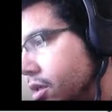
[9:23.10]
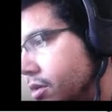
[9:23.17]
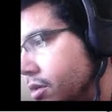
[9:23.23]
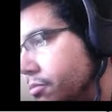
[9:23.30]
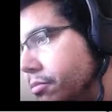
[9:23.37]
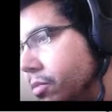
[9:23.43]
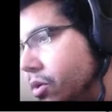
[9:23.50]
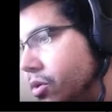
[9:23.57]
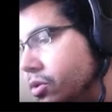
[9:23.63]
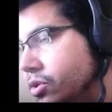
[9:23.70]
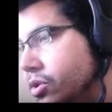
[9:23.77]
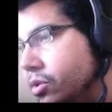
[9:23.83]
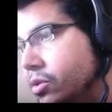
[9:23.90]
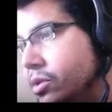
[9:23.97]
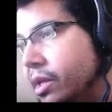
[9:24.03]
Merge
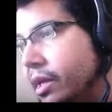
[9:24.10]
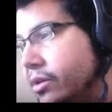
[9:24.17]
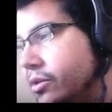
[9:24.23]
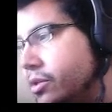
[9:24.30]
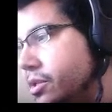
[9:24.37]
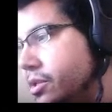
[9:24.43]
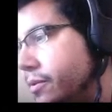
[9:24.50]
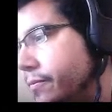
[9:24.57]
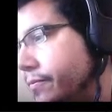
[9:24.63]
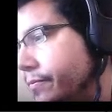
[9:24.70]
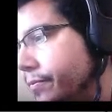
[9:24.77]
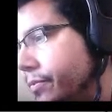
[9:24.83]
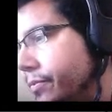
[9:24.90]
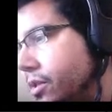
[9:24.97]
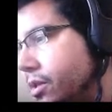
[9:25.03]
those layers.
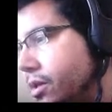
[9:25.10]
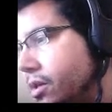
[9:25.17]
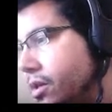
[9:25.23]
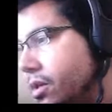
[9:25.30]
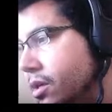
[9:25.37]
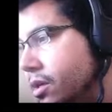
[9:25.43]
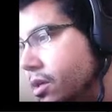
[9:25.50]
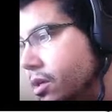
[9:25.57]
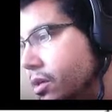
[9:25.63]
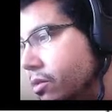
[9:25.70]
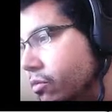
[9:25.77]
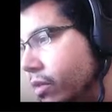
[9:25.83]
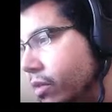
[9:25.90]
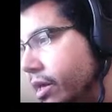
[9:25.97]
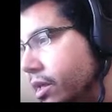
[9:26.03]

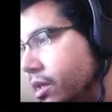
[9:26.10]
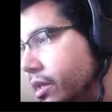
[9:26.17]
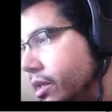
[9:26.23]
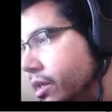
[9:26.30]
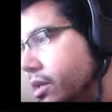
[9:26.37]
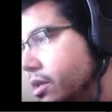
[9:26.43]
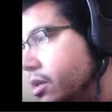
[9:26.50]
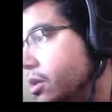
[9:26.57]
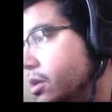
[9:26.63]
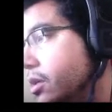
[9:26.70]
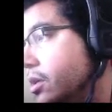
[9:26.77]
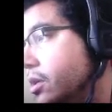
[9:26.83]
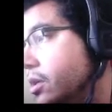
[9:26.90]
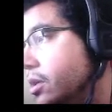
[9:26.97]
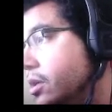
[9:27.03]
Right click,
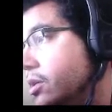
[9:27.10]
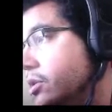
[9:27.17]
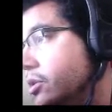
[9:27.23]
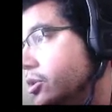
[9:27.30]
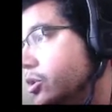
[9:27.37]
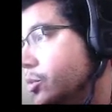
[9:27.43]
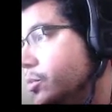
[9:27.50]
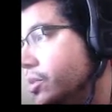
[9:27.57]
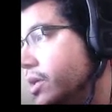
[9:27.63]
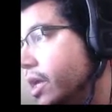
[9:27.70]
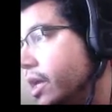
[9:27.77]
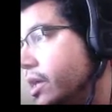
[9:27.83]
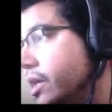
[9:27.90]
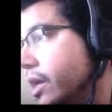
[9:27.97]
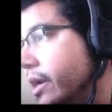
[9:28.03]

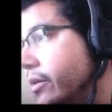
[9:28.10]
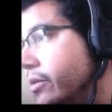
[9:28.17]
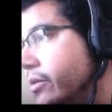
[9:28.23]
duplicate layer.